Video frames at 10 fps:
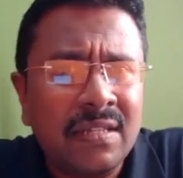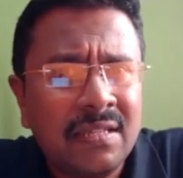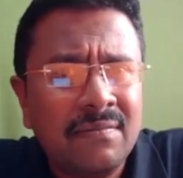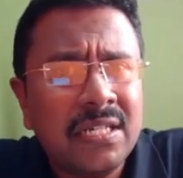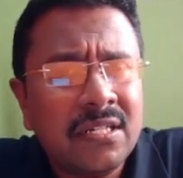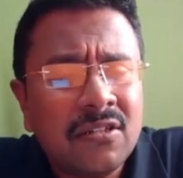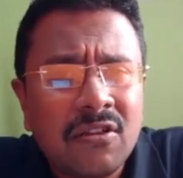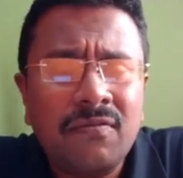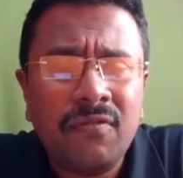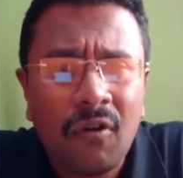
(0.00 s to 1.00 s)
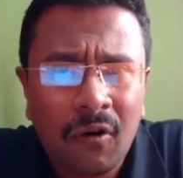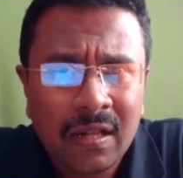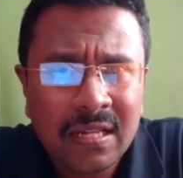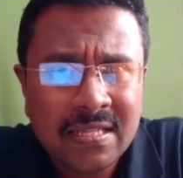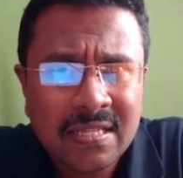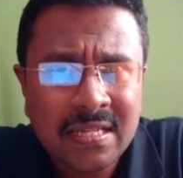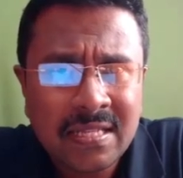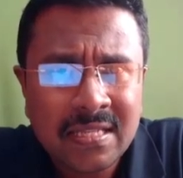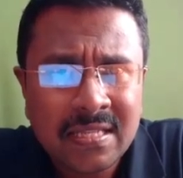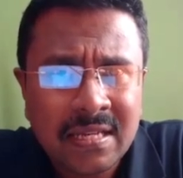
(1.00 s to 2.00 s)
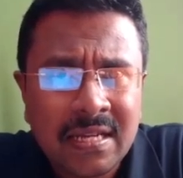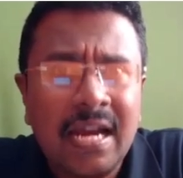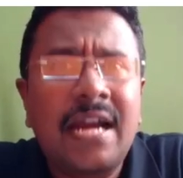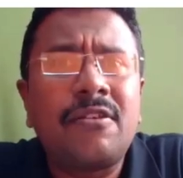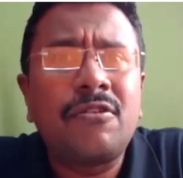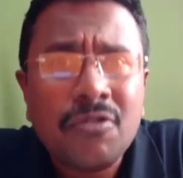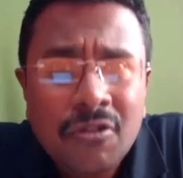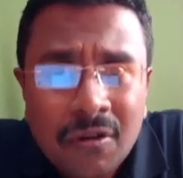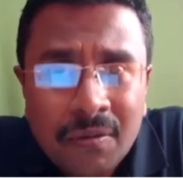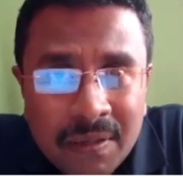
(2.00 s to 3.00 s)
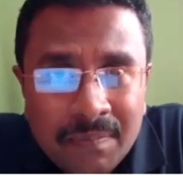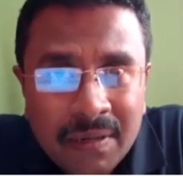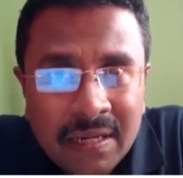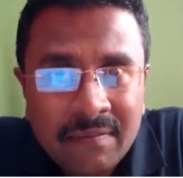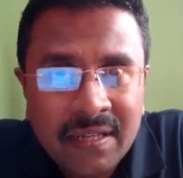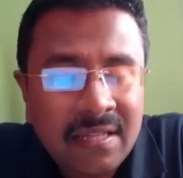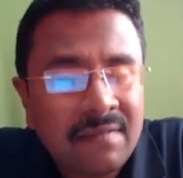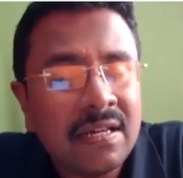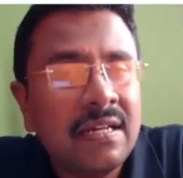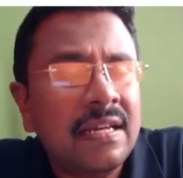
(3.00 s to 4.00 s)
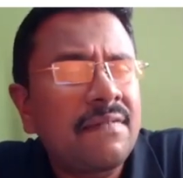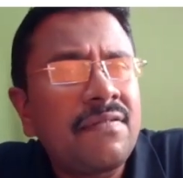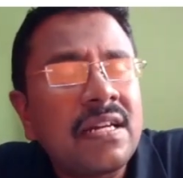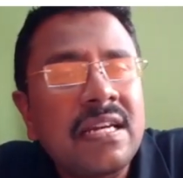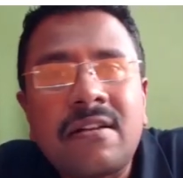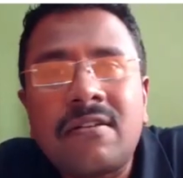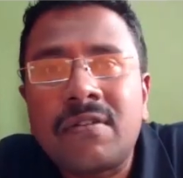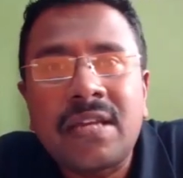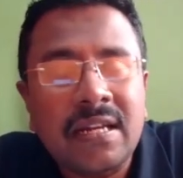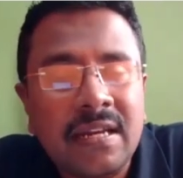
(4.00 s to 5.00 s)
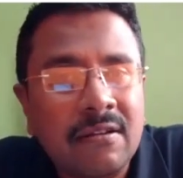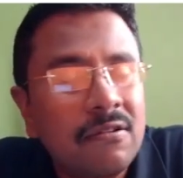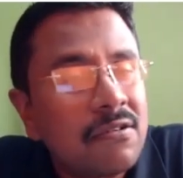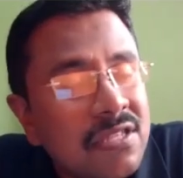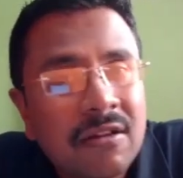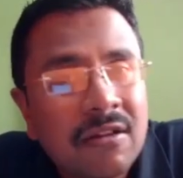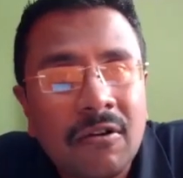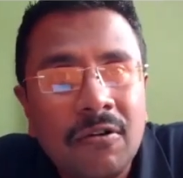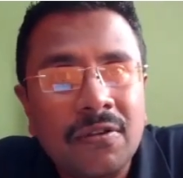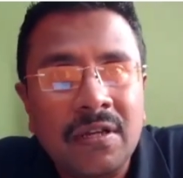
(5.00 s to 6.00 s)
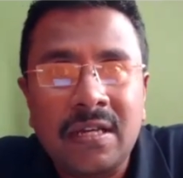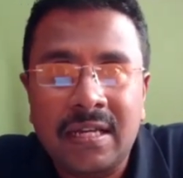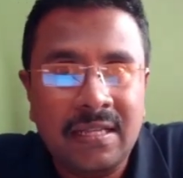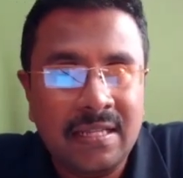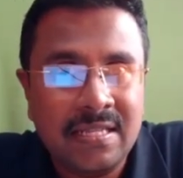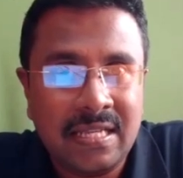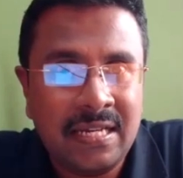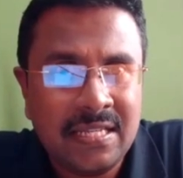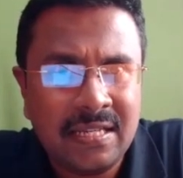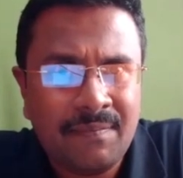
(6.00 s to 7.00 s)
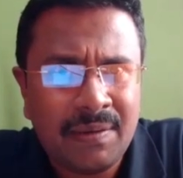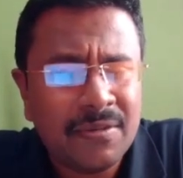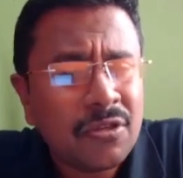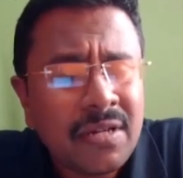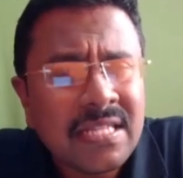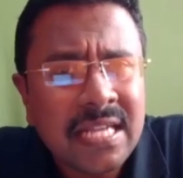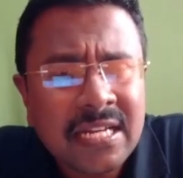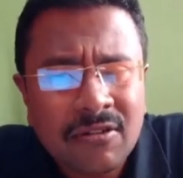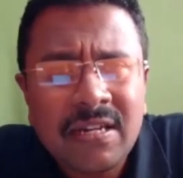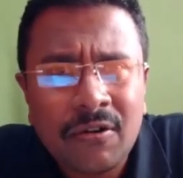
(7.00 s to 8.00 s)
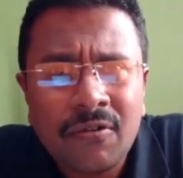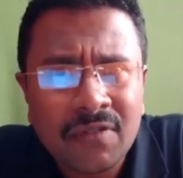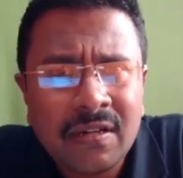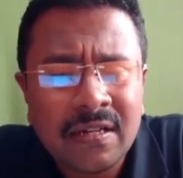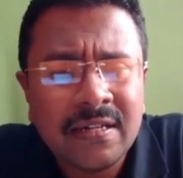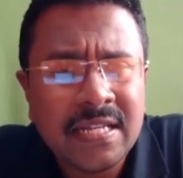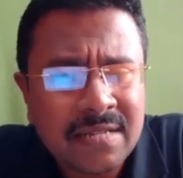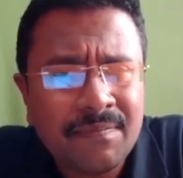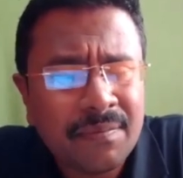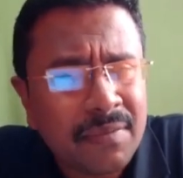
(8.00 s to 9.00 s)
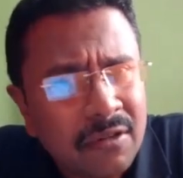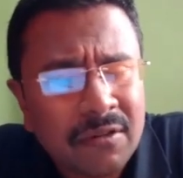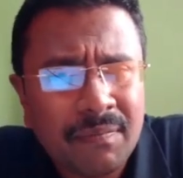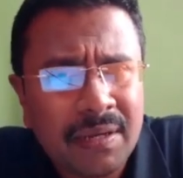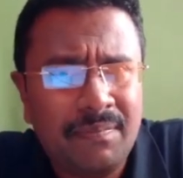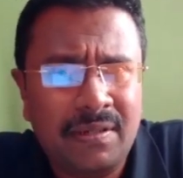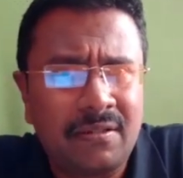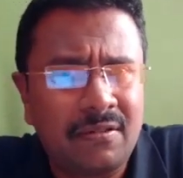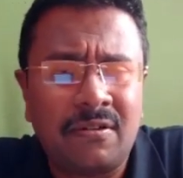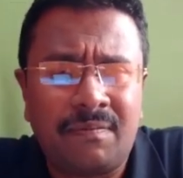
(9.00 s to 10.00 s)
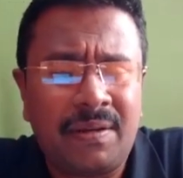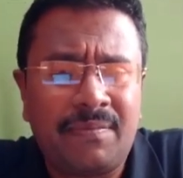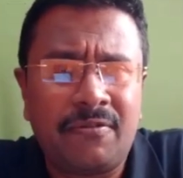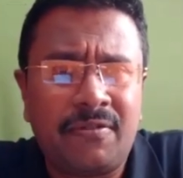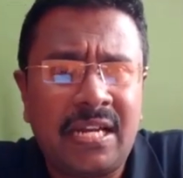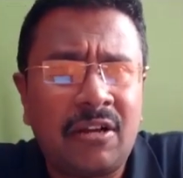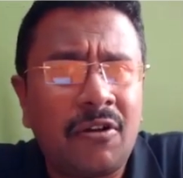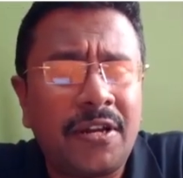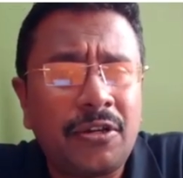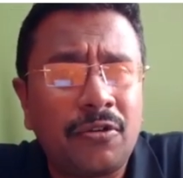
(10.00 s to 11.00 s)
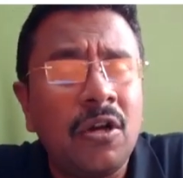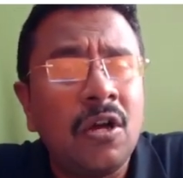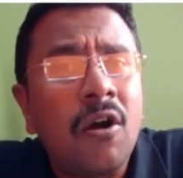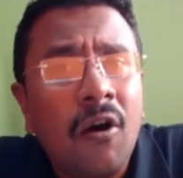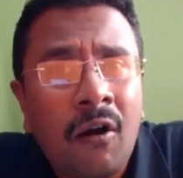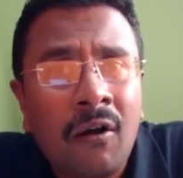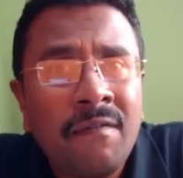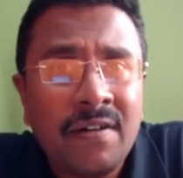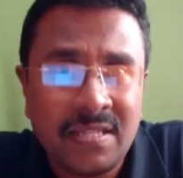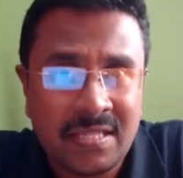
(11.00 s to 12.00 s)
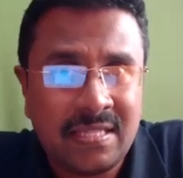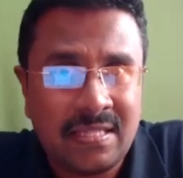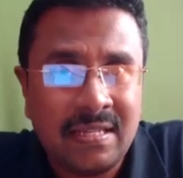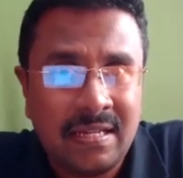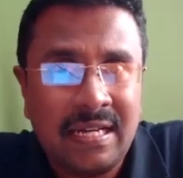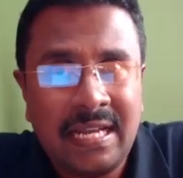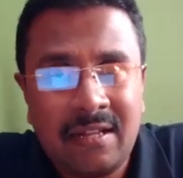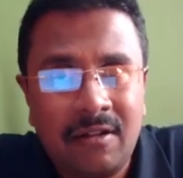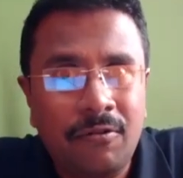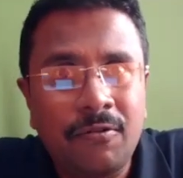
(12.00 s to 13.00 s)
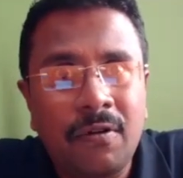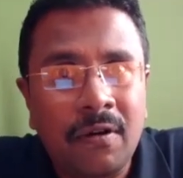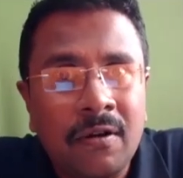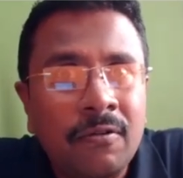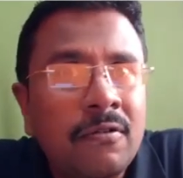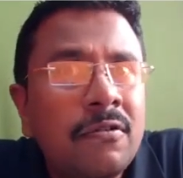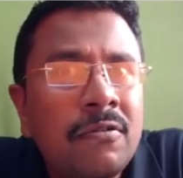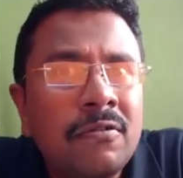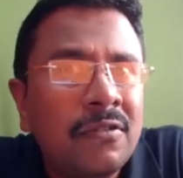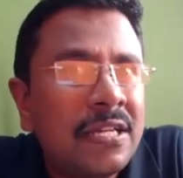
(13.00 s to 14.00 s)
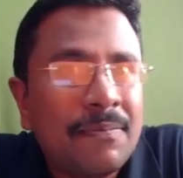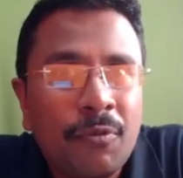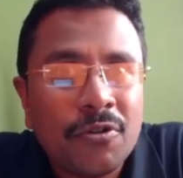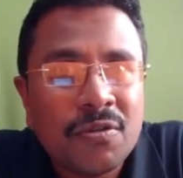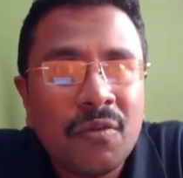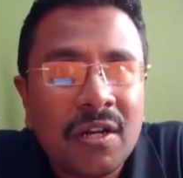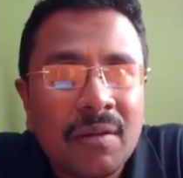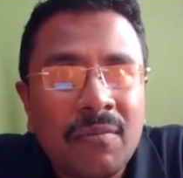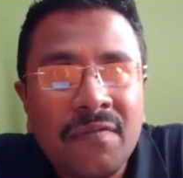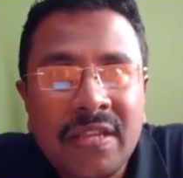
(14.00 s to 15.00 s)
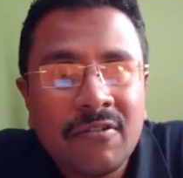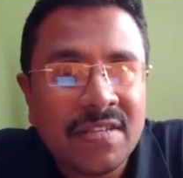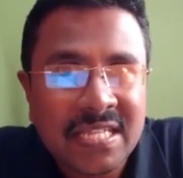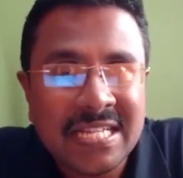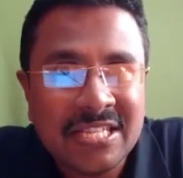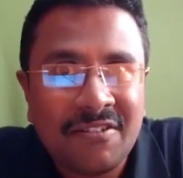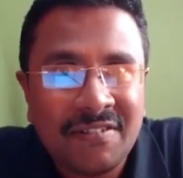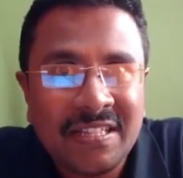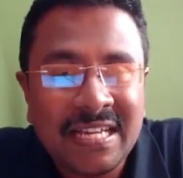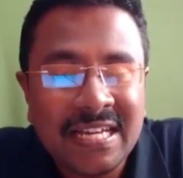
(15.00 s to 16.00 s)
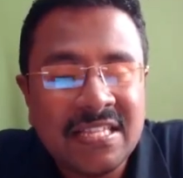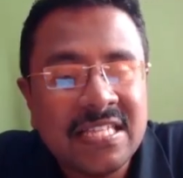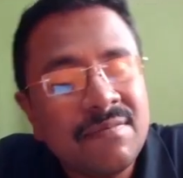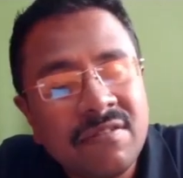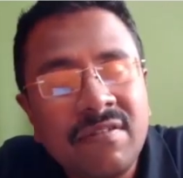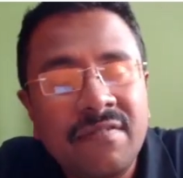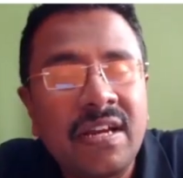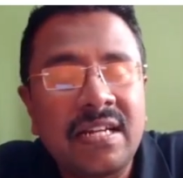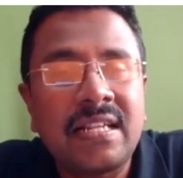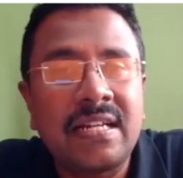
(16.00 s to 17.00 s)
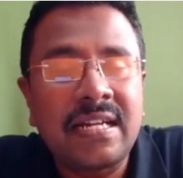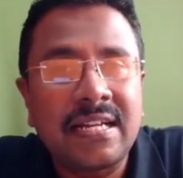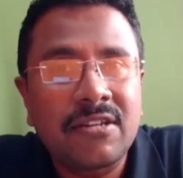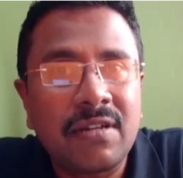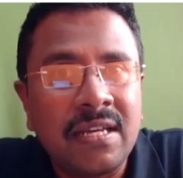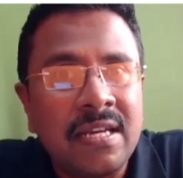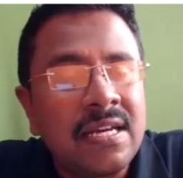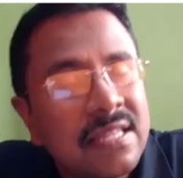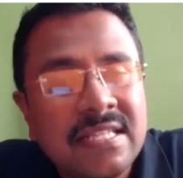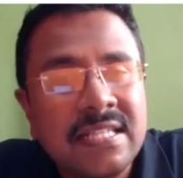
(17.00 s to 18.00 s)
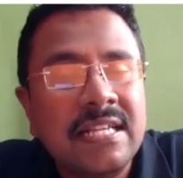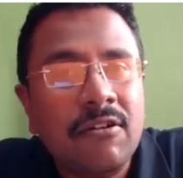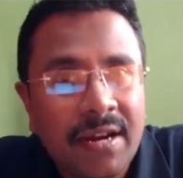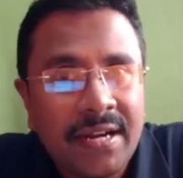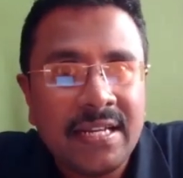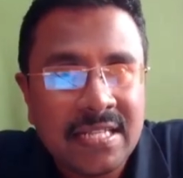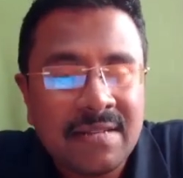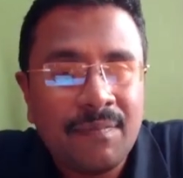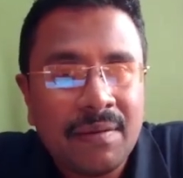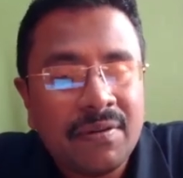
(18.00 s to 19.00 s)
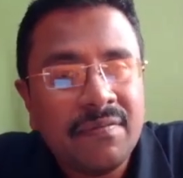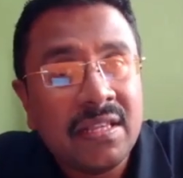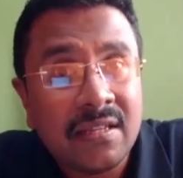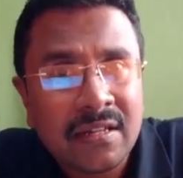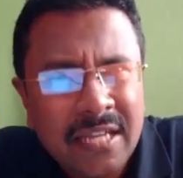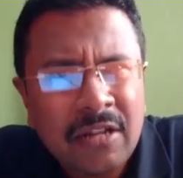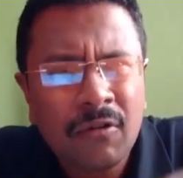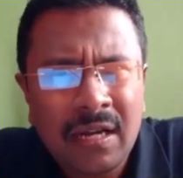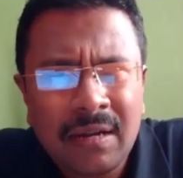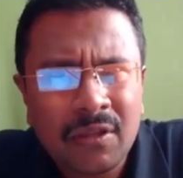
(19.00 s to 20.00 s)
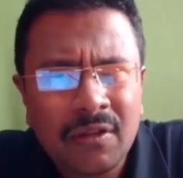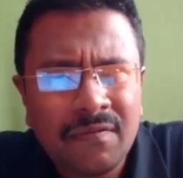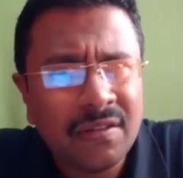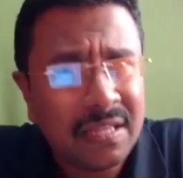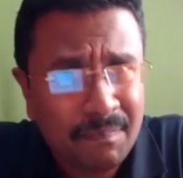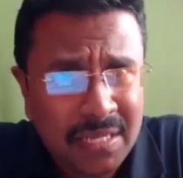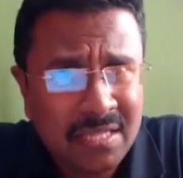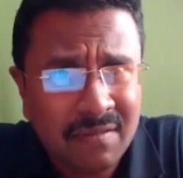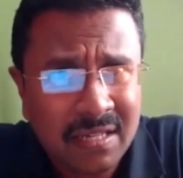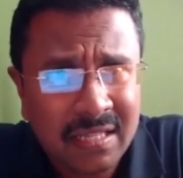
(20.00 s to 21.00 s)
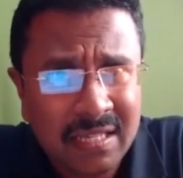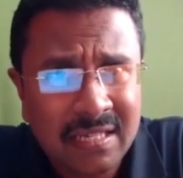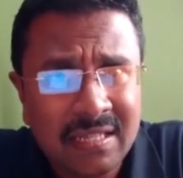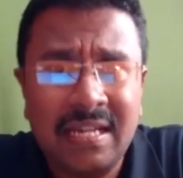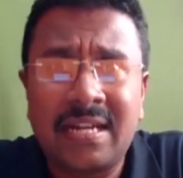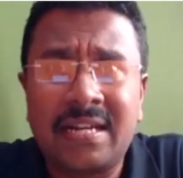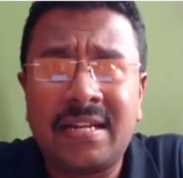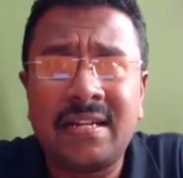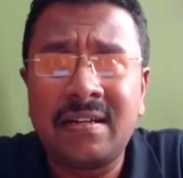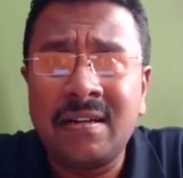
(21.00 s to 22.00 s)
with a mixture of all these things, and those who have prepared very well definitely could get a good score in this INI-CET paper. So it is actually an overall a decent paper, good paper only, according to all of us. Like who did postmortem of the questions after the exams, we felt that actually this is a quite decent paper with the equal number of repeats were there, and